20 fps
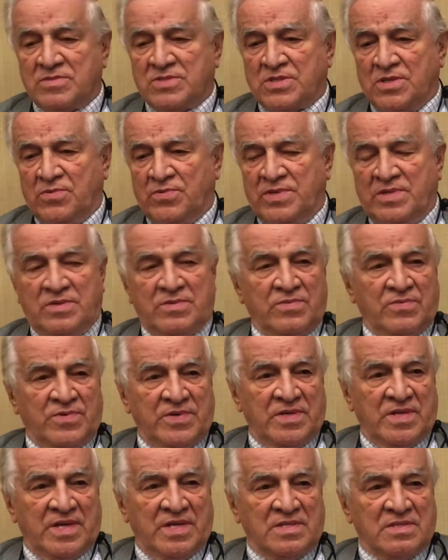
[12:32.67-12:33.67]
So we, we
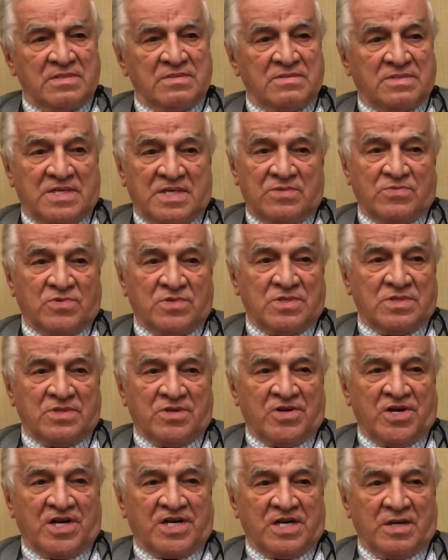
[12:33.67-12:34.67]
then said, well,
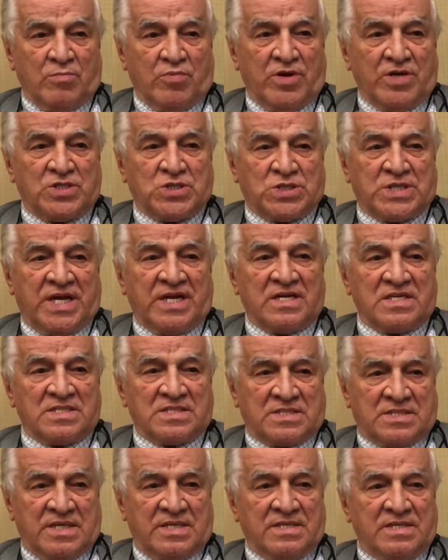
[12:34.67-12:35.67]
they're not going to break stainless
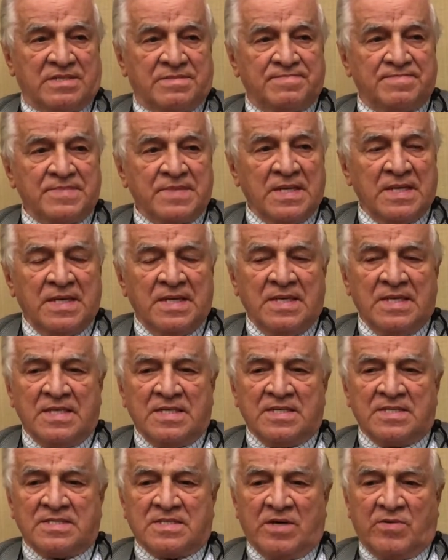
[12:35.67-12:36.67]
steel.
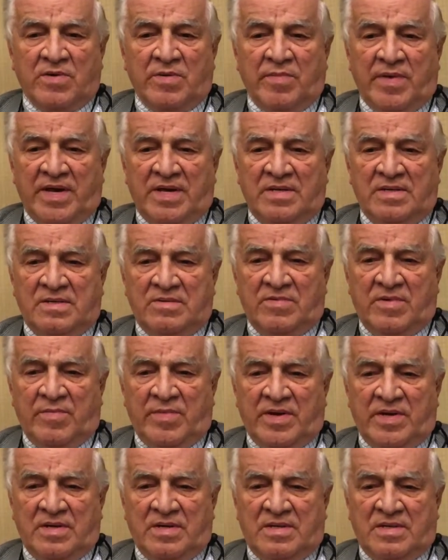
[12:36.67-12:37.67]
So we made we
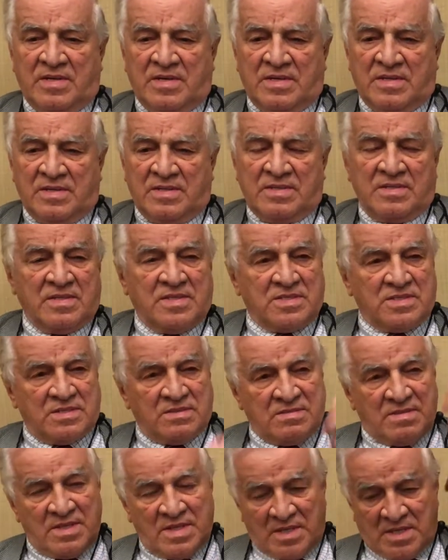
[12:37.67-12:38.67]
made the, the,
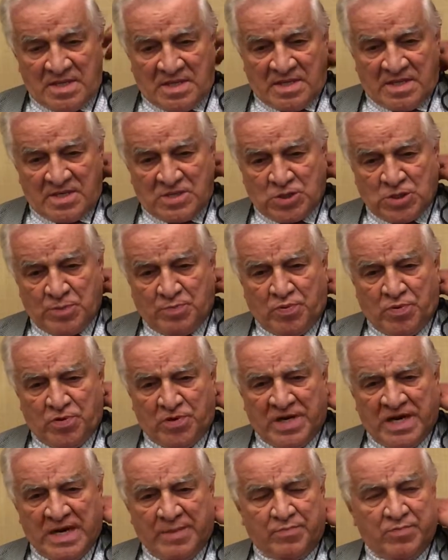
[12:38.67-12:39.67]
the, little
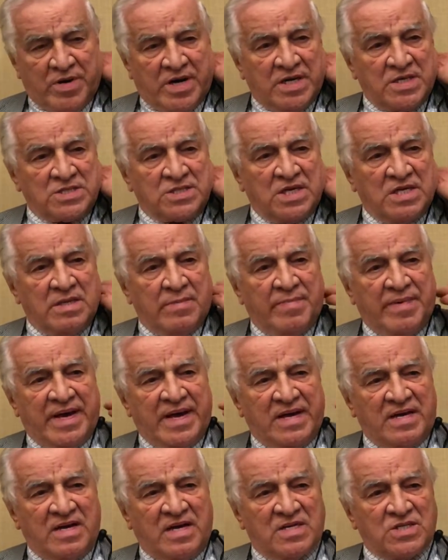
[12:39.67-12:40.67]
support apparatus on the
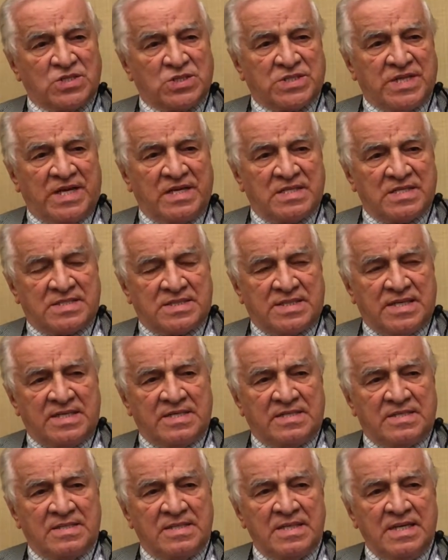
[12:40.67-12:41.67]
back out of stainless
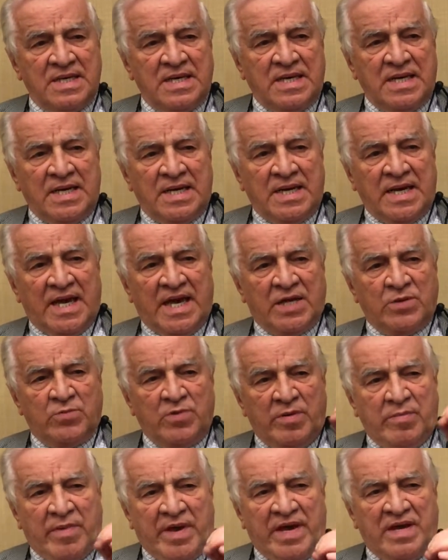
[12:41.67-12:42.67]
steel, and
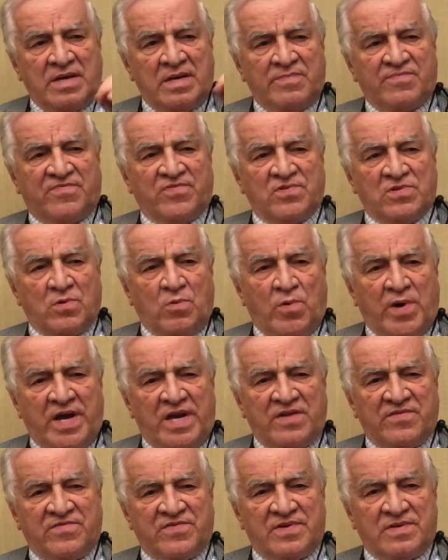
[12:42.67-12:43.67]
we made up for the weight
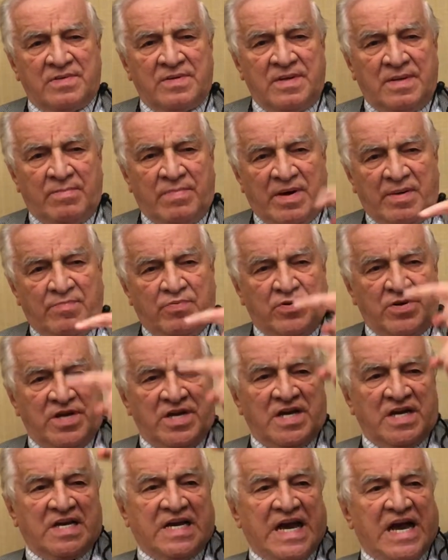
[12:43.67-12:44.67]
of it by
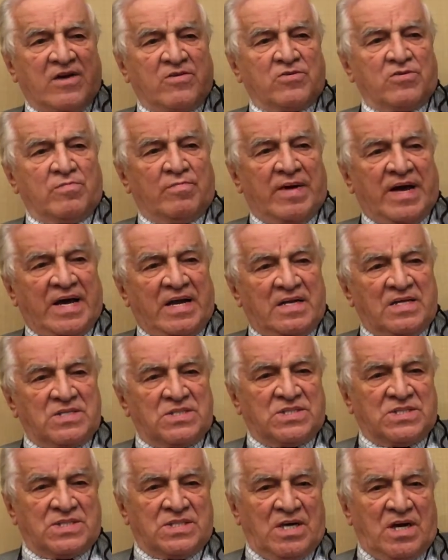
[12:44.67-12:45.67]
putting a
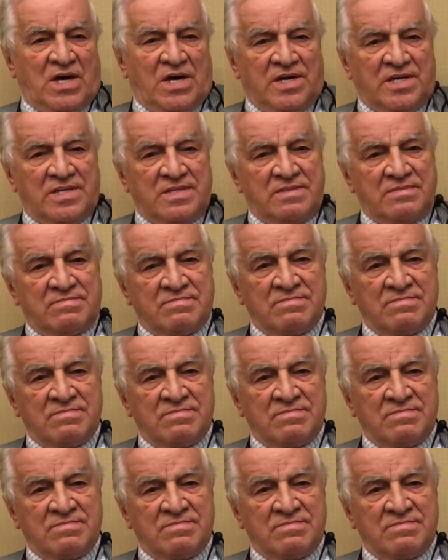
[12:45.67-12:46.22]
counterbalance on it.